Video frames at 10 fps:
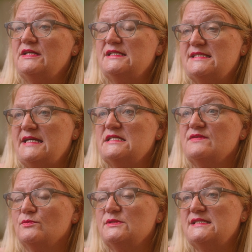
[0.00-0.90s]
an estate
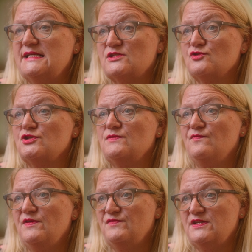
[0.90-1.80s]
of up to
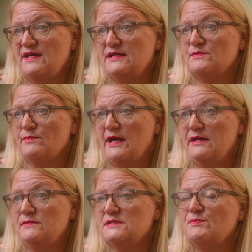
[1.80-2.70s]

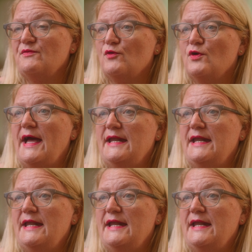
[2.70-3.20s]
£650,000 before